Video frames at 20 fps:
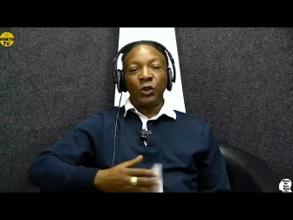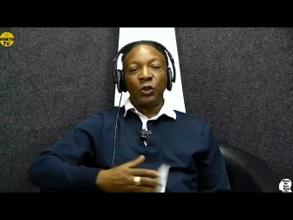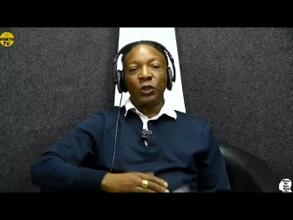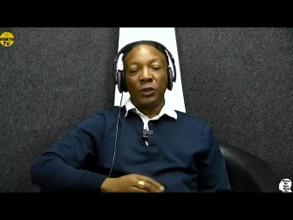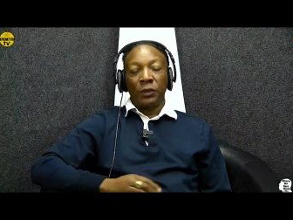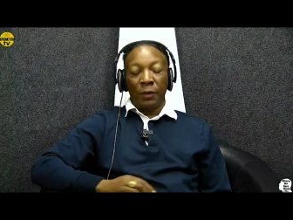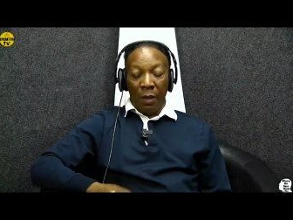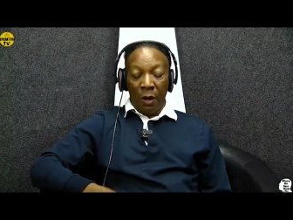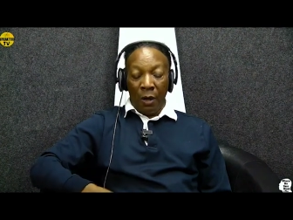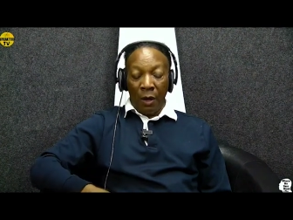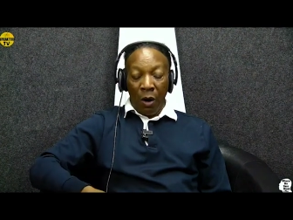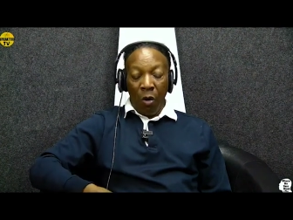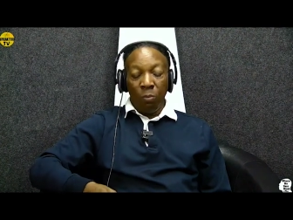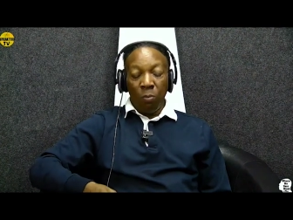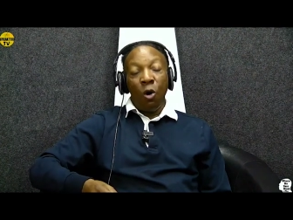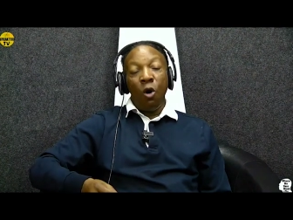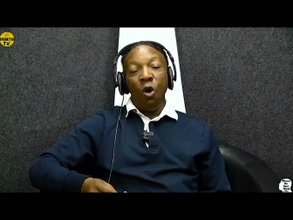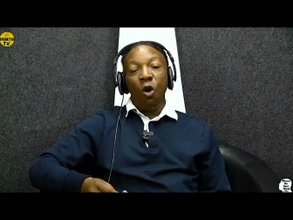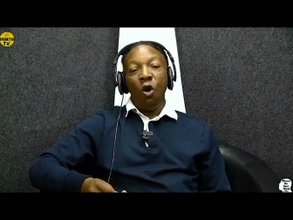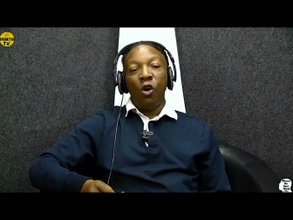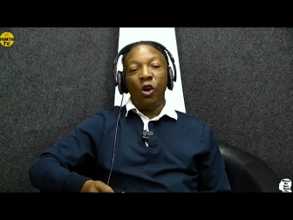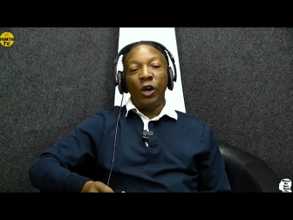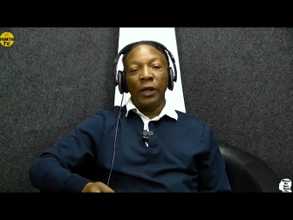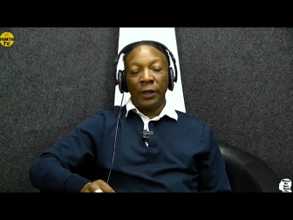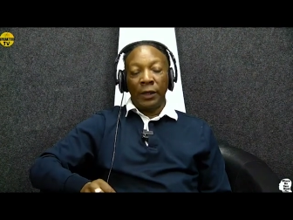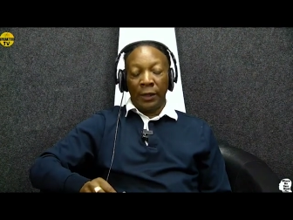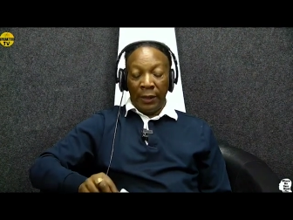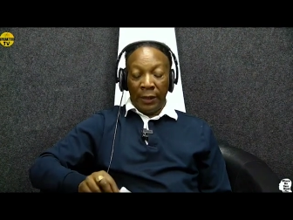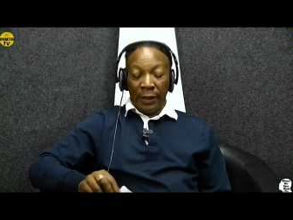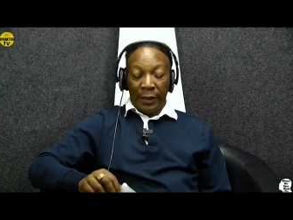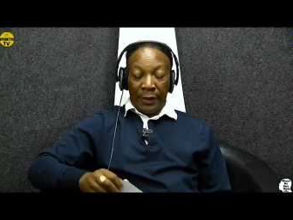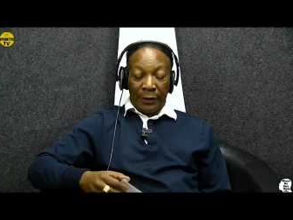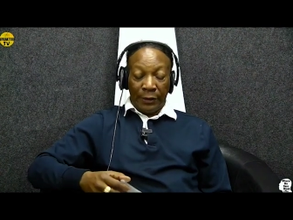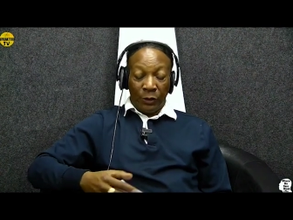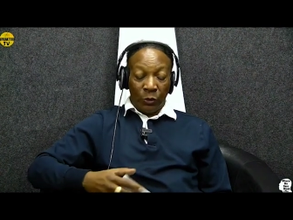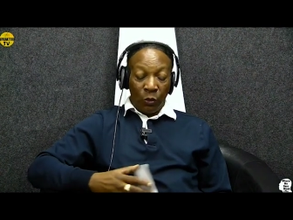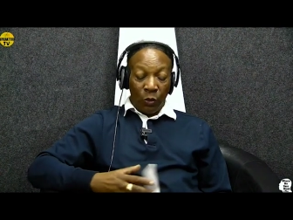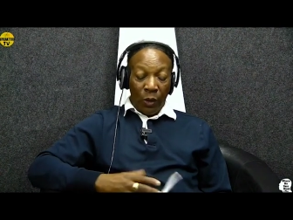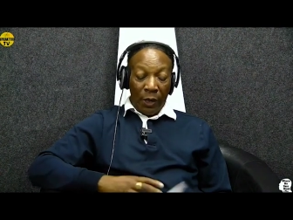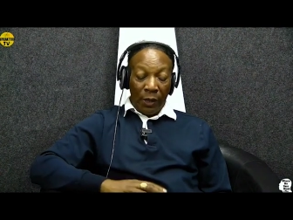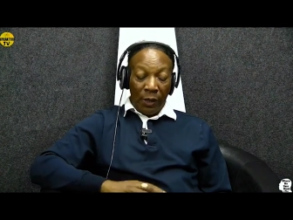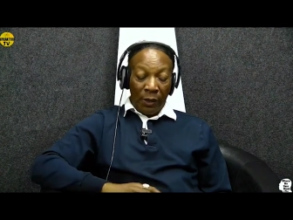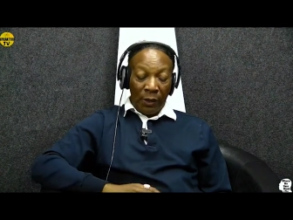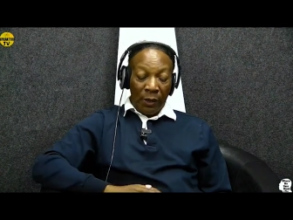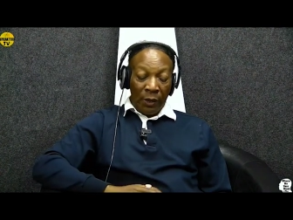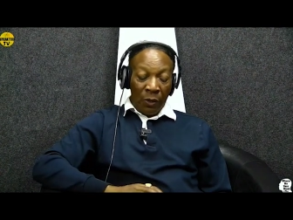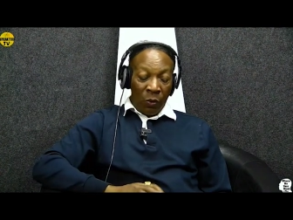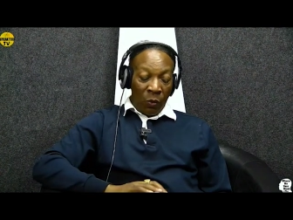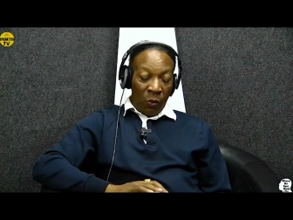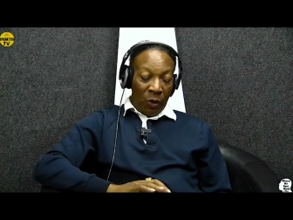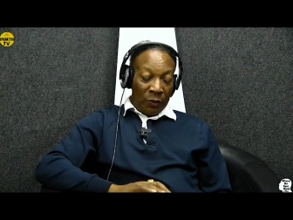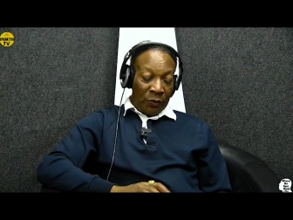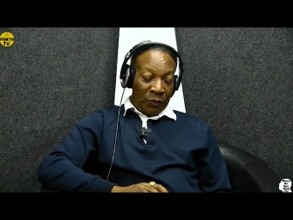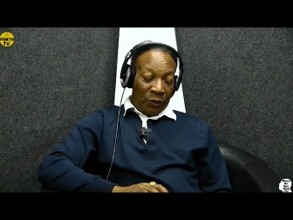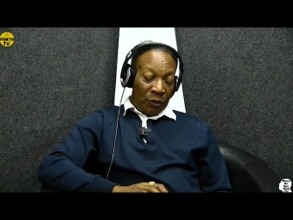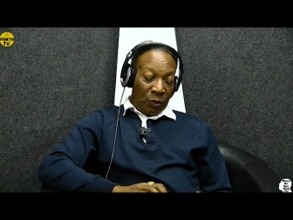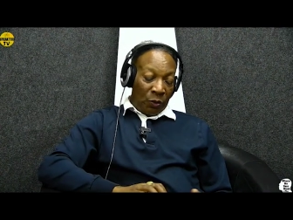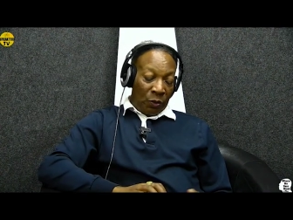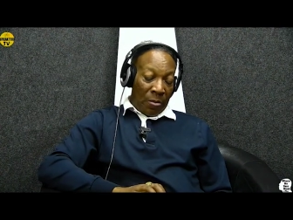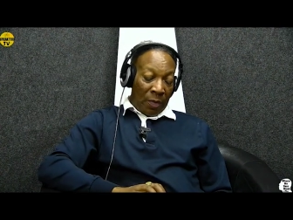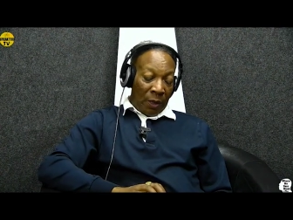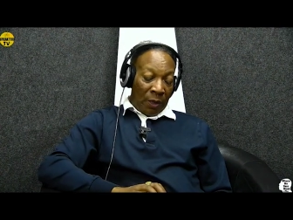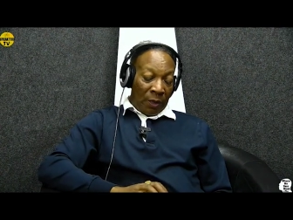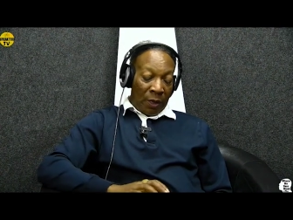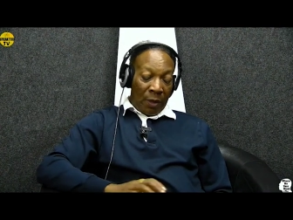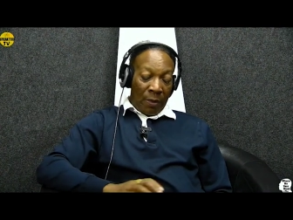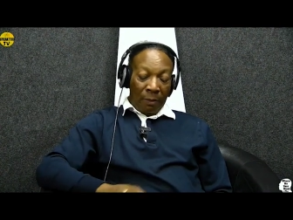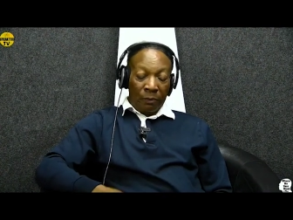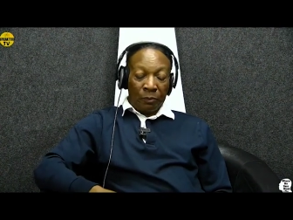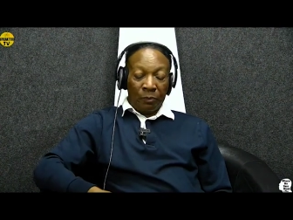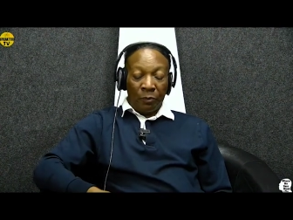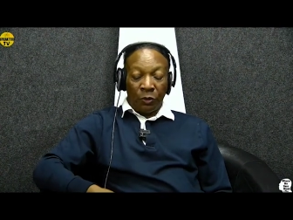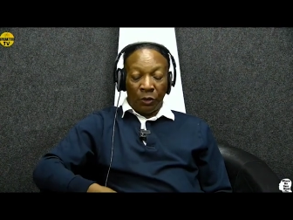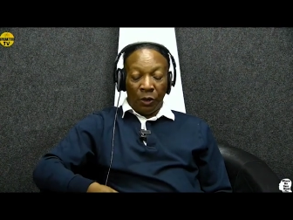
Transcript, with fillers: Catherine. Hope all is well, well tuned. Yeah.